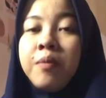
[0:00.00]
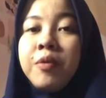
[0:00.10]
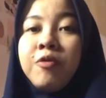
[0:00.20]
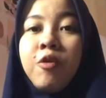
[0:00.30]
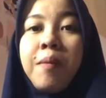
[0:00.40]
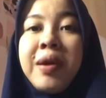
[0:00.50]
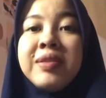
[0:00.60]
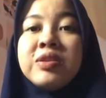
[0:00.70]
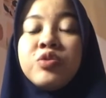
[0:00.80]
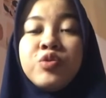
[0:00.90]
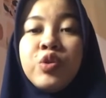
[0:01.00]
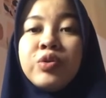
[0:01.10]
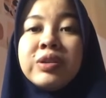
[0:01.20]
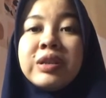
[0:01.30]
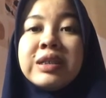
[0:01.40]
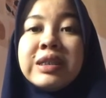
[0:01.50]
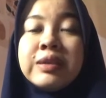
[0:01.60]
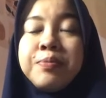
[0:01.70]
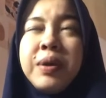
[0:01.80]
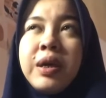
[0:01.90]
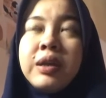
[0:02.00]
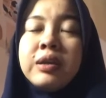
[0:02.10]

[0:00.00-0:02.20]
performance through the speed